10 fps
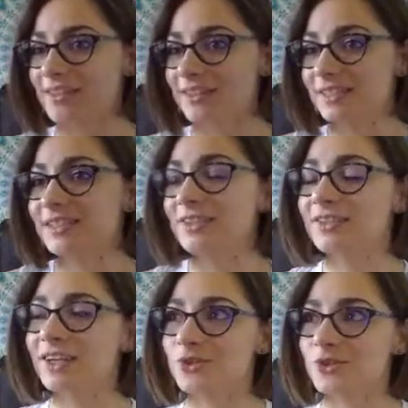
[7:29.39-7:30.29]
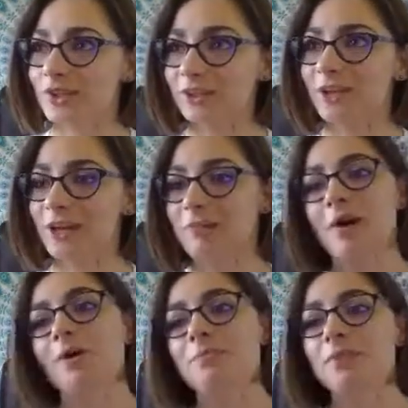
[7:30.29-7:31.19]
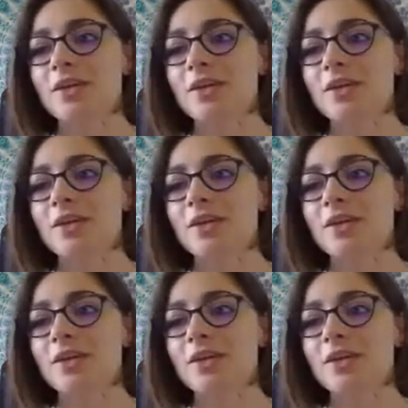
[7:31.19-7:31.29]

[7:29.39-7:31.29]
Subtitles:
This is stuff that I enjoy learning about.